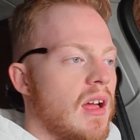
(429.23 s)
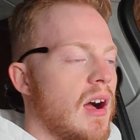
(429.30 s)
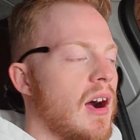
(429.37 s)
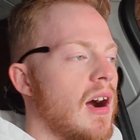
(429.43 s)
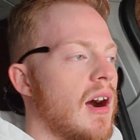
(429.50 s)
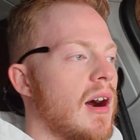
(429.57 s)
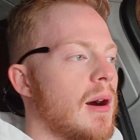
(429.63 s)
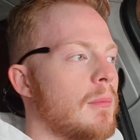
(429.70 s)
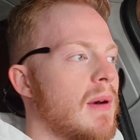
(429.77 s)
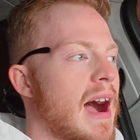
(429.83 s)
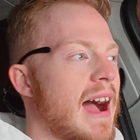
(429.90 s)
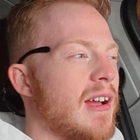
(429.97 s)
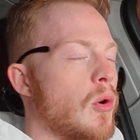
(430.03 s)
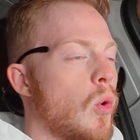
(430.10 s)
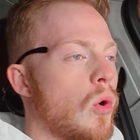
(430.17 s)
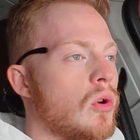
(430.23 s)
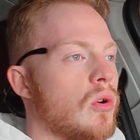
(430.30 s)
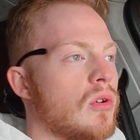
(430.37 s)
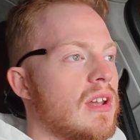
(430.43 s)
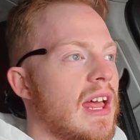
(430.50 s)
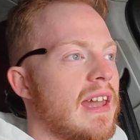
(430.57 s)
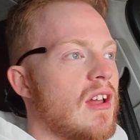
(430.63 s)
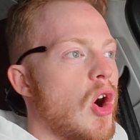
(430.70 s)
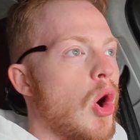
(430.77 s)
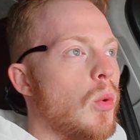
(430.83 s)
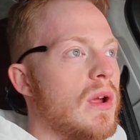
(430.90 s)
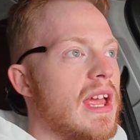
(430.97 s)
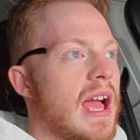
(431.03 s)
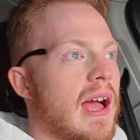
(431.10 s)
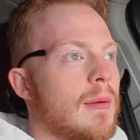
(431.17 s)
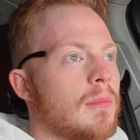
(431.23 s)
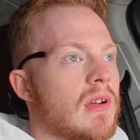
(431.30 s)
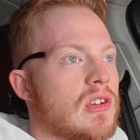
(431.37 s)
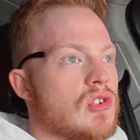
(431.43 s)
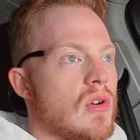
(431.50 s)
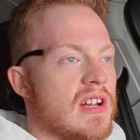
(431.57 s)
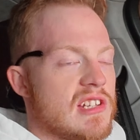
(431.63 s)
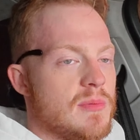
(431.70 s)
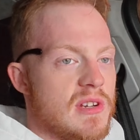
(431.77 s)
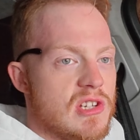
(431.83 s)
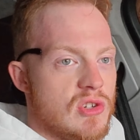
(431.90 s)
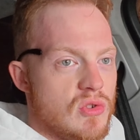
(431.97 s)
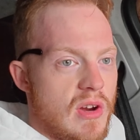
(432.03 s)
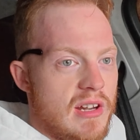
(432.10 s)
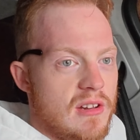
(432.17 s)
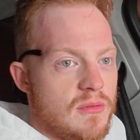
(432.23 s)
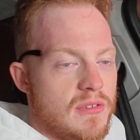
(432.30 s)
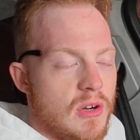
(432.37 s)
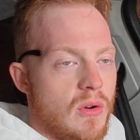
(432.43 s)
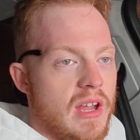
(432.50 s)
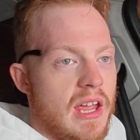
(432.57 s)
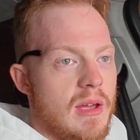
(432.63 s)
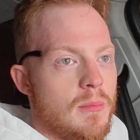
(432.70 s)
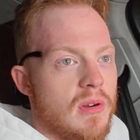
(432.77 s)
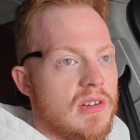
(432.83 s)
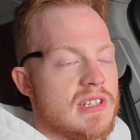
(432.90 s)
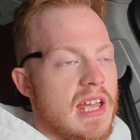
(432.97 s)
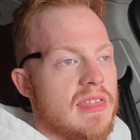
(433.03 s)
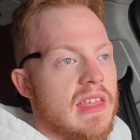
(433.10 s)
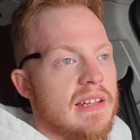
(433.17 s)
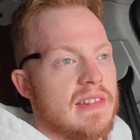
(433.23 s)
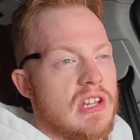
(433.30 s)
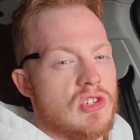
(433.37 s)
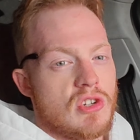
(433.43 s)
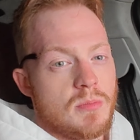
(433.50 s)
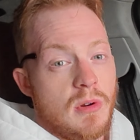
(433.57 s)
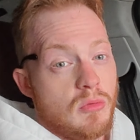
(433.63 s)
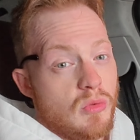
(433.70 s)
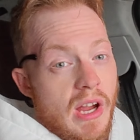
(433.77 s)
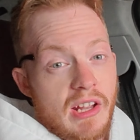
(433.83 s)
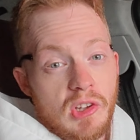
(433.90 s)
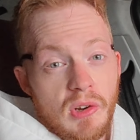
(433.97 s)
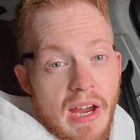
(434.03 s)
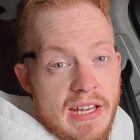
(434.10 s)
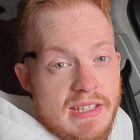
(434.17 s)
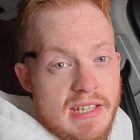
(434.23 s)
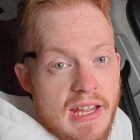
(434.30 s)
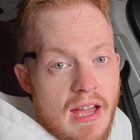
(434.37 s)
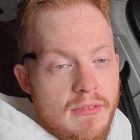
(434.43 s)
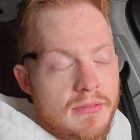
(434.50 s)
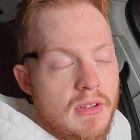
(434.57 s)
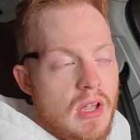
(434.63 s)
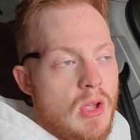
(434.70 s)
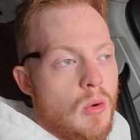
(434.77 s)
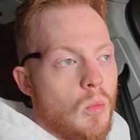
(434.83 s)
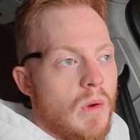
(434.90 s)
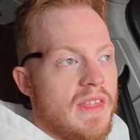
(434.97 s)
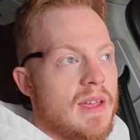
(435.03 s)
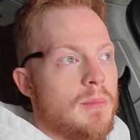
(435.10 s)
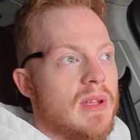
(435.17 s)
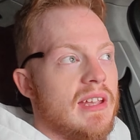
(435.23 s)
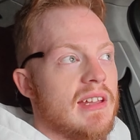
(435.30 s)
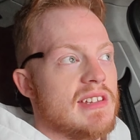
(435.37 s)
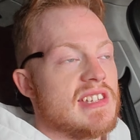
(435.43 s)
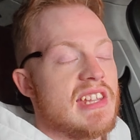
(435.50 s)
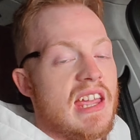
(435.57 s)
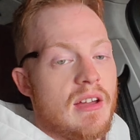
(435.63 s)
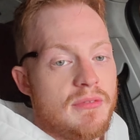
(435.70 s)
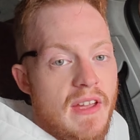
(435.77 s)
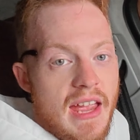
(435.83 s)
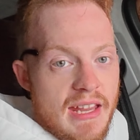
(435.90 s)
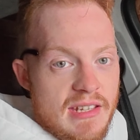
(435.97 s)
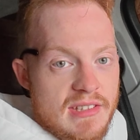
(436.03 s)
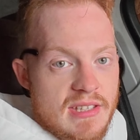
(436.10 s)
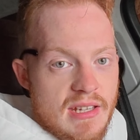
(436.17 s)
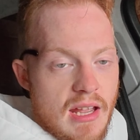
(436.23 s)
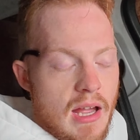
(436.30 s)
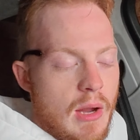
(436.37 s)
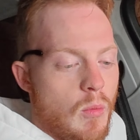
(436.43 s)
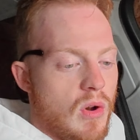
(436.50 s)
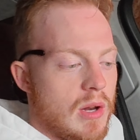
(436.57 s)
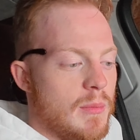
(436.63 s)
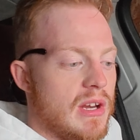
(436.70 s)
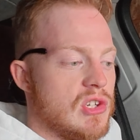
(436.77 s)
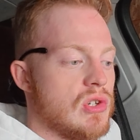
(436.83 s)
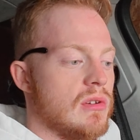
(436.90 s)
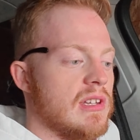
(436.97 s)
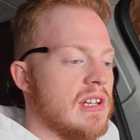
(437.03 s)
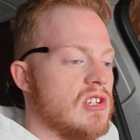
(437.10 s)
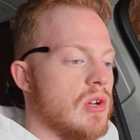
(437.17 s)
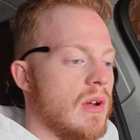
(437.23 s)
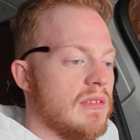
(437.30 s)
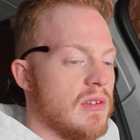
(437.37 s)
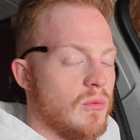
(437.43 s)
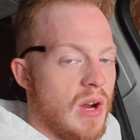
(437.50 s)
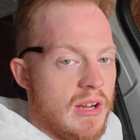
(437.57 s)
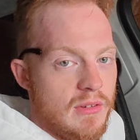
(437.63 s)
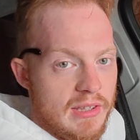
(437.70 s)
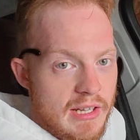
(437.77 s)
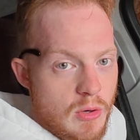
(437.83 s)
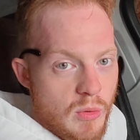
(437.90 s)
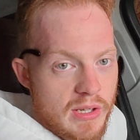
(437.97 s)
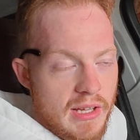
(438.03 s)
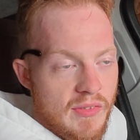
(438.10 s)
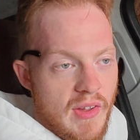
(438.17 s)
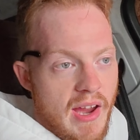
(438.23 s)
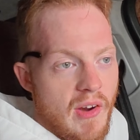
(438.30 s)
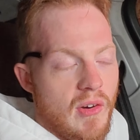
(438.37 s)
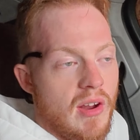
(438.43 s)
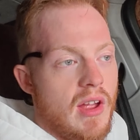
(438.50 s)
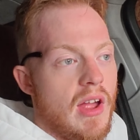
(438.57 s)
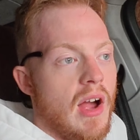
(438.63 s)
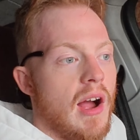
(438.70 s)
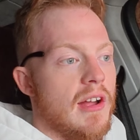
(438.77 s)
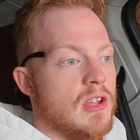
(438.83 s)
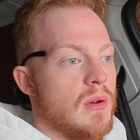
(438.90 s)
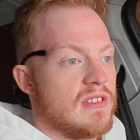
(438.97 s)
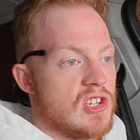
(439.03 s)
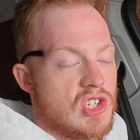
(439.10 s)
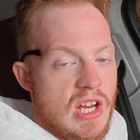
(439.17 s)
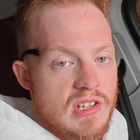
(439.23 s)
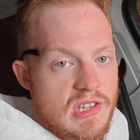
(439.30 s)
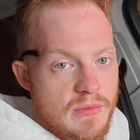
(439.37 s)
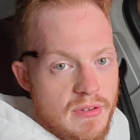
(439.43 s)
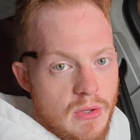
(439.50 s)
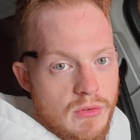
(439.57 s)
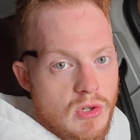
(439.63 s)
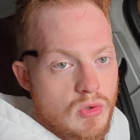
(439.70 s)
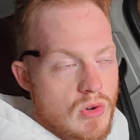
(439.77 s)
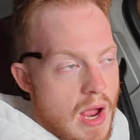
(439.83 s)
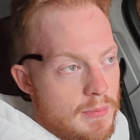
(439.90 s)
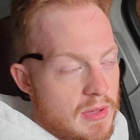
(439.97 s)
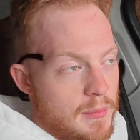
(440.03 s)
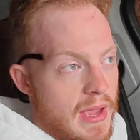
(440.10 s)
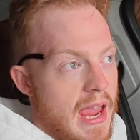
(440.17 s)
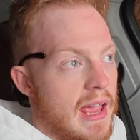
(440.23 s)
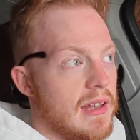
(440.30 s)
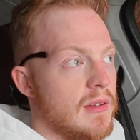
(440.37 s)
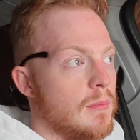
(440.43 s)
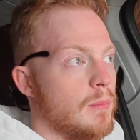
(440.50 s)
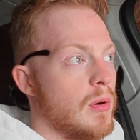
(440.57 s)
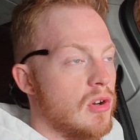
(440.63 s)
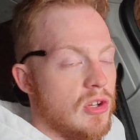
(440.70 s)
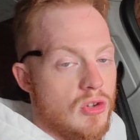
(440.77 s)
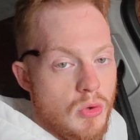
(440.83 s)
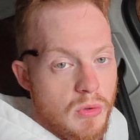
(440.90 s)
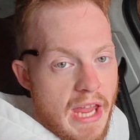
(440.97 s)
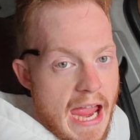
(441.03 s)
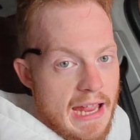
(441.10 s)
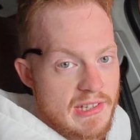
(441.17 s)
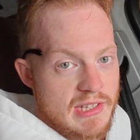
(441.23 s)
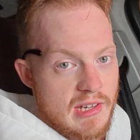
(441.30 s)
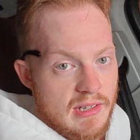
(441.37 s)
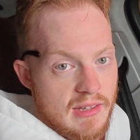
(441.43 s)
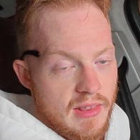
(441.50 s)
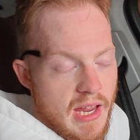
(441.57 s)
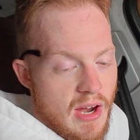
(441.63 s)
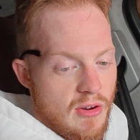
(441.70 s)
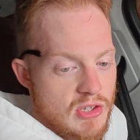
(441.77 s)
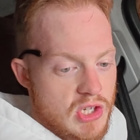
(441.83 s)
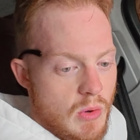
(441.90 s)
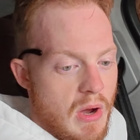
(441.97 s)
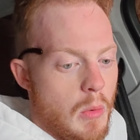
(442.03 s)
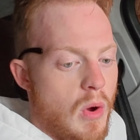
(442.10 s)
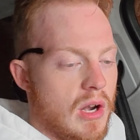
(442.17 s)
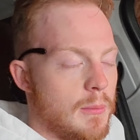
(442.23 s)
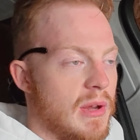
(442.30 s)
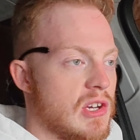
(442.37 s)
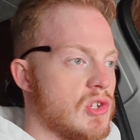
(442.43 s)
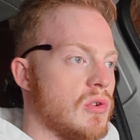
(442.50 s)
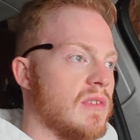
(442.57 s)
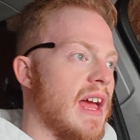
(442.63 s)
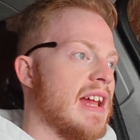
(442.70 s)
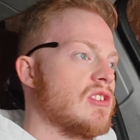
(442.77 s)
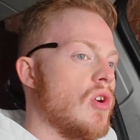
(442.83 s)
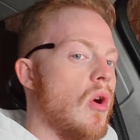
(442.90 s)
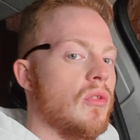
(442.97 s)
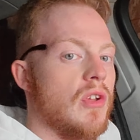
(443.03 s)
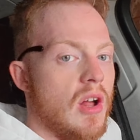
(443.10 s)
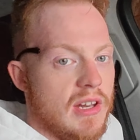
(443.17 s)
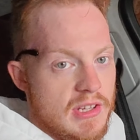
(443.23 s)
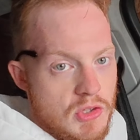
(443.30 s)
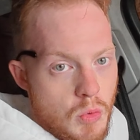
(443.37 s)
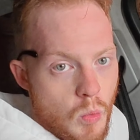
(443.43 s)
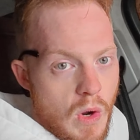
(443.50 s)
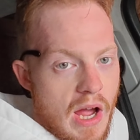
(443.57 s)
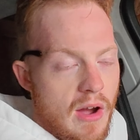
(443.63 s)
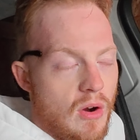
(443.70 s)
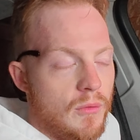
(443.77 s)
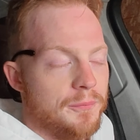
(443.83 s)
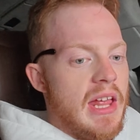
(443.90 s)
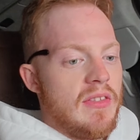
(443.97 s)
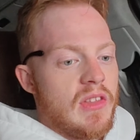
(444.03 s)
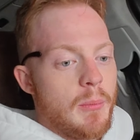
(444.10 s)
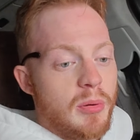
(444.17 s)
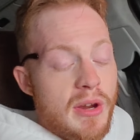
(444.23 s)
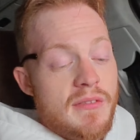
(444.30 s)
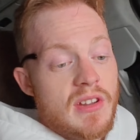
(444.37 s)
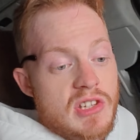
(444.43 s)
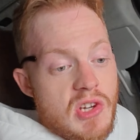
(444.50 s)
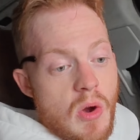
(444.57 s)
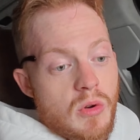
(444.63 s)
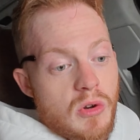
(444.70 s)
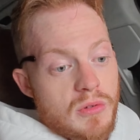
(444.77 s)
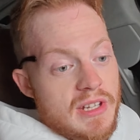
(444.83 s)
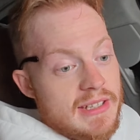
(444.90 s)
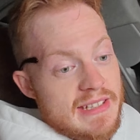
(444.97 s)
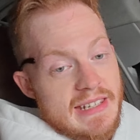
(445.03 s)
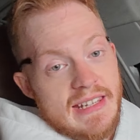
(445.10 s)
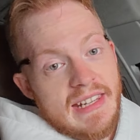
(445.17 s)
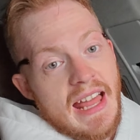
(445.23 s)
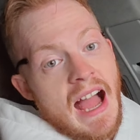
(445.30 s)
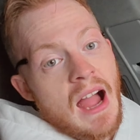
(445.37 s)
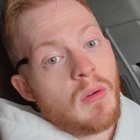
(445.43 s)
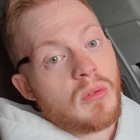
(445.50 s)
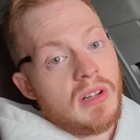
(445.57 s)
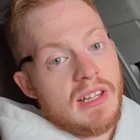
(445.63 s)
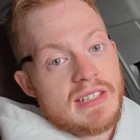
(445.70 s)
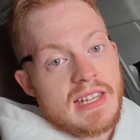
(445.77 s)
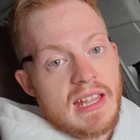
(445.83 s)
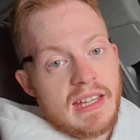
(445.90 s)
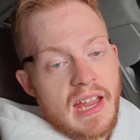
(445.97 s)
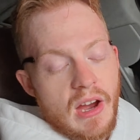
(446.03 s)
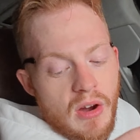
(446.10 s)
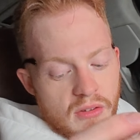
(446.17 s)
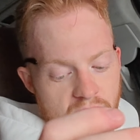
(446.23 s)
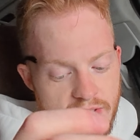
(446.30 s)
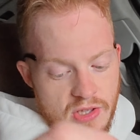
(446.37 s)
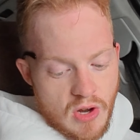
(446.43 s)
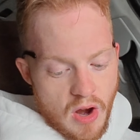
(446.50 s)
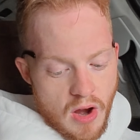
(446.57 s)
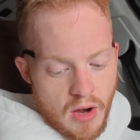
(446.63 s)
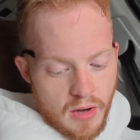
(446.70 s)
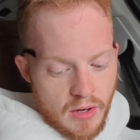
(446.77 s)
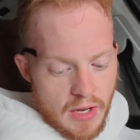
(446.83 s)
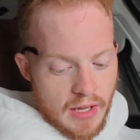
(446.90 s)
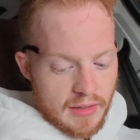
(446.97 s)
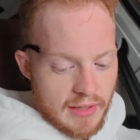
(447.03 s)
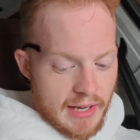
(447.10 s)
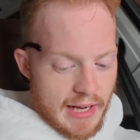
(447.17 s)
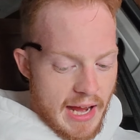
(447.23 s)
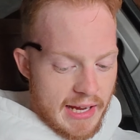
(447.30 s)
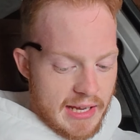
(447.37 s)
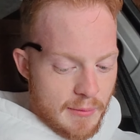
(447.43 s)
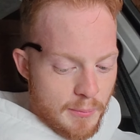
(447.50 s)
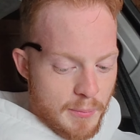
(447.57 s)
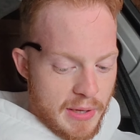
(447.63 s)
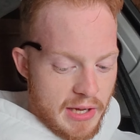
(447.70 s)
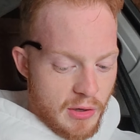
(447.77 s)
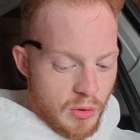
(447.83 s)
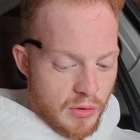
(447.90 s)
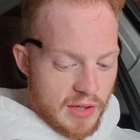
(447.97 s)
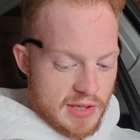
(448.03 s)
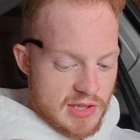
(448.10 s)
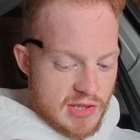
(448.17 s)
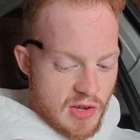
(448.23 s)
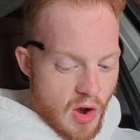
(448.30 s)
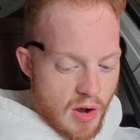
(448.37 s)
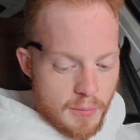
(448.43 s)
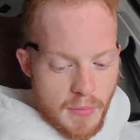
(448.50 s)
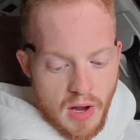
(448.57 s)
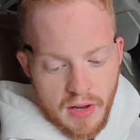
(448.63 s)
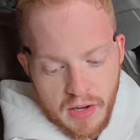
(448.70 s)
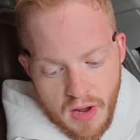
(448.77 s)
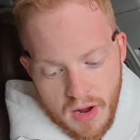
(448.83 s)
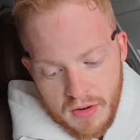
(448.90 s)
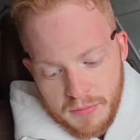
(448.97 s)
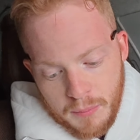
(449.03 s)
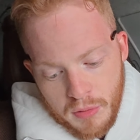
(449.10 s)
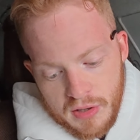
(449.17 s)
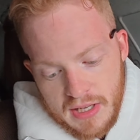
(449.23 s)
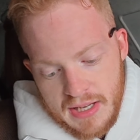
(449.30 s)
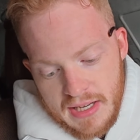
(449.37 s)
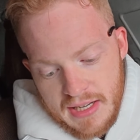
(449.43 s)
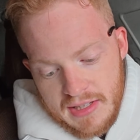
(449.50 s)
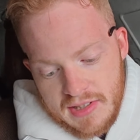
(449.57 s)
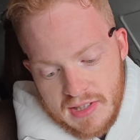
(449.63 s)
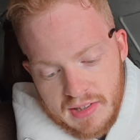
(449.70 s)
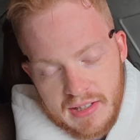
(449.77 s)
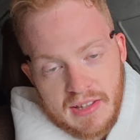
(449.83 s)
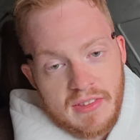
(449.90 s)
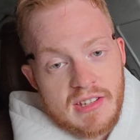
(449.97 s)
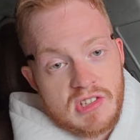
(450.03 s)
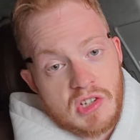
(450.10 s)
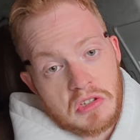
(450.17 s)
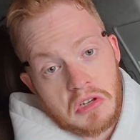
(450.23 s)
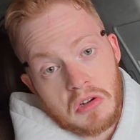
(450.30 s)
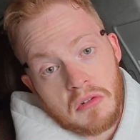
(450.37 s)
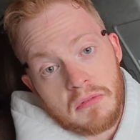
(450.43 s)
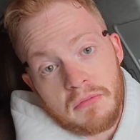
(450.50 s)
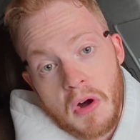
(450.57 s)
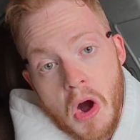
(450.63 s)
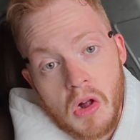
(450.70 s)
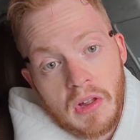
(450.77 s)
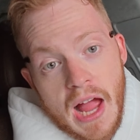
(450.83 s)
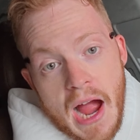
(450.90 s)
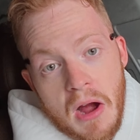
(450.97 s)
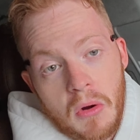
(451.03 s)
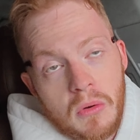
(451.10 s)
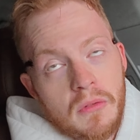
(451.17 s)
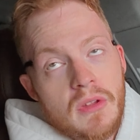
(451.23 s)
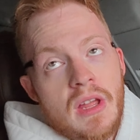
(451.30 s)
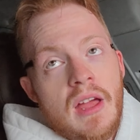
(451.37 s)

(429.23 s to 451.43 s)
I ordered an OEM transmission drain and fill kit because I think they just put regular ATF. With it being a ZF8, I want to make sure that you have the right liquid in there. You have to change the filter, drop the pan, and put a new gasket in there, so I want to make sure that's all done as well. The previous owner did not really take care of this car. Like, I can peel this start button off pretty easily, and it's just going to fall out.